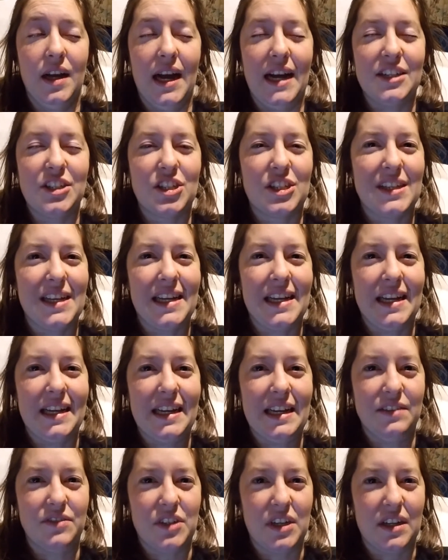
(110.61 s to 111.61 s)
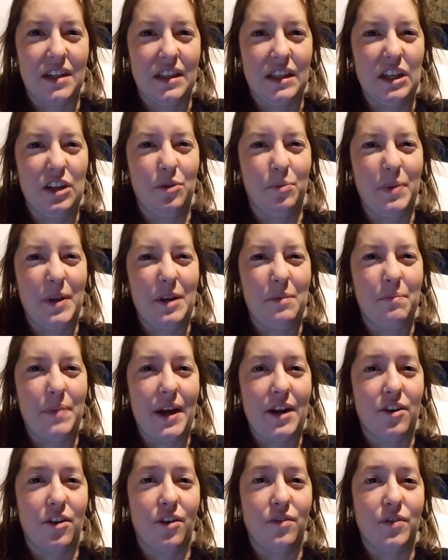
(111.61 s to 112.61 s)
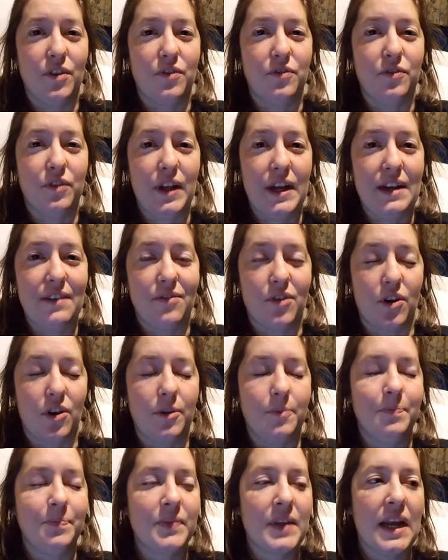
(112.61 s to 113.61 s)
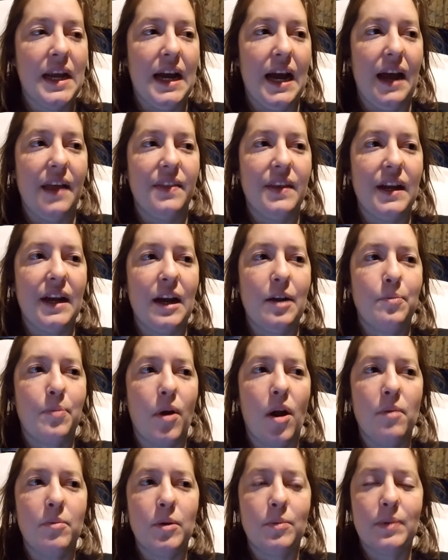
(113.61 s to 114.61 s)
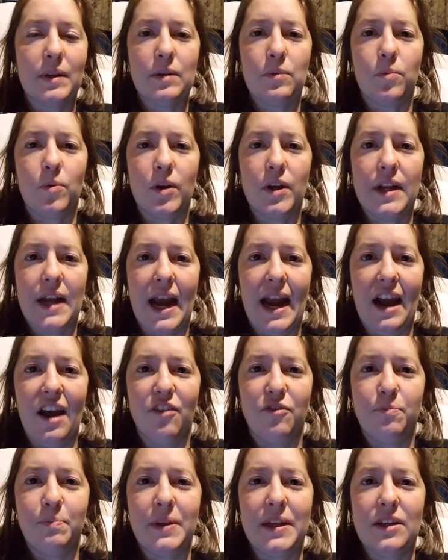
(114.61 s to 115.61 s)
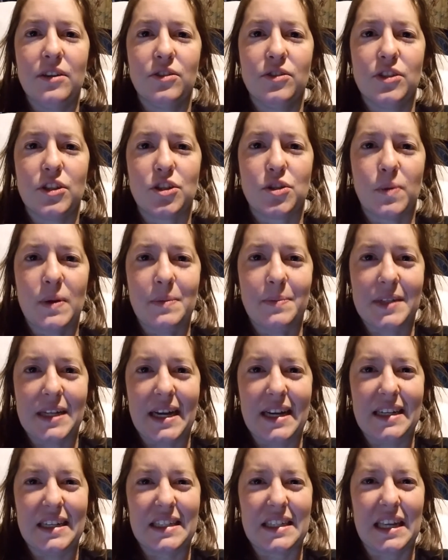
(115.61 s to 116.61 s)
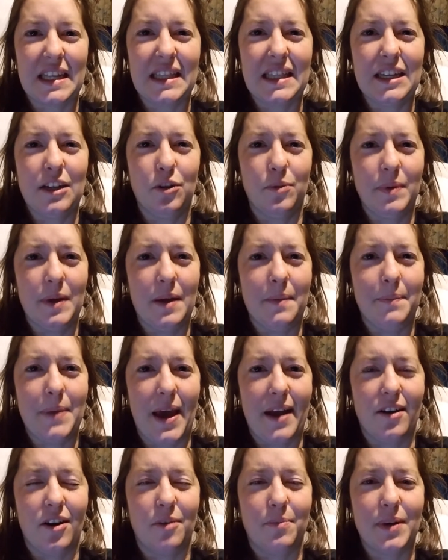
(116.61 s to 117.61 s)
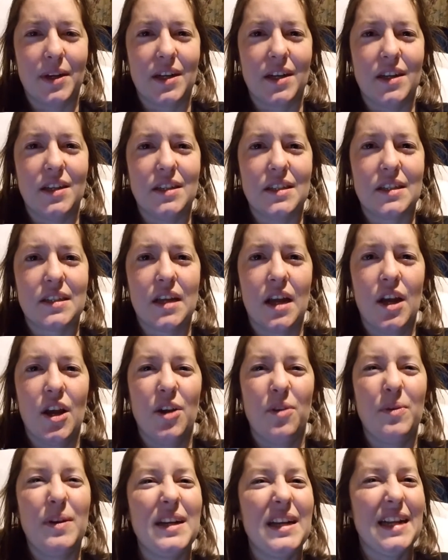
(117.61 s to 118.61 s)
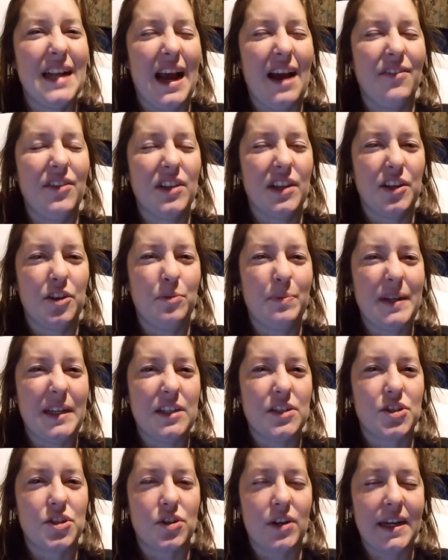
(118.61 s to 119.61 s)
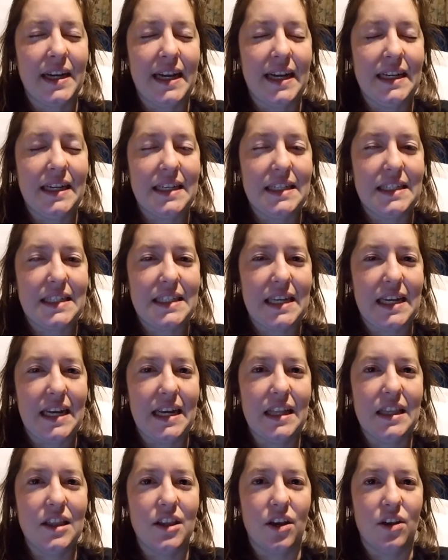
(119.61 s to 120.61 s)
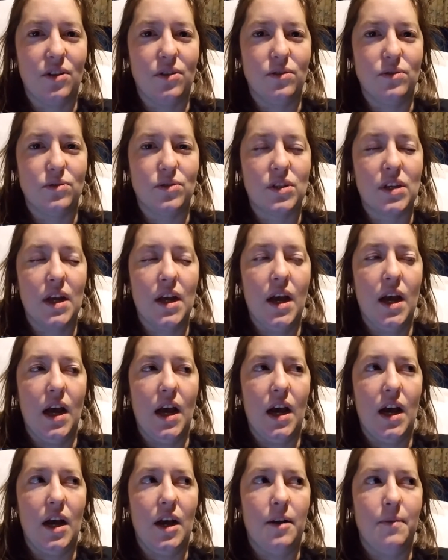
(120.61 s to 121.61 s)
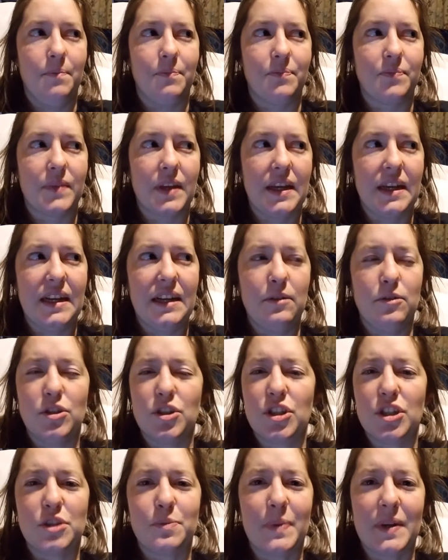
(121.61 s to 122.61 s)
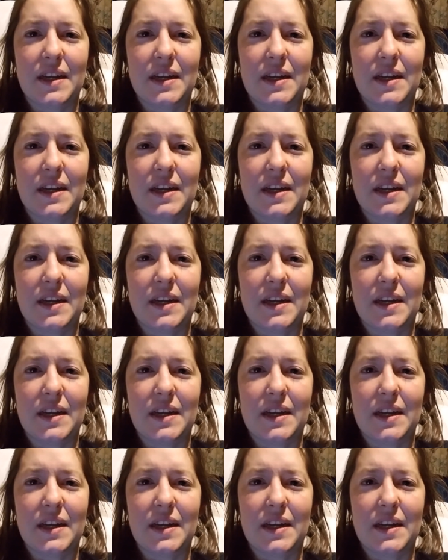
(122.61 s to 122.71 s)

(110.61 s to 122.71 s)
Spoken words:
I just think it gives it a little bit better of a flavor. And then I probably would have peeled the sweet potatoes a little bit better because we did have a little bit of stringiness in those. And it was just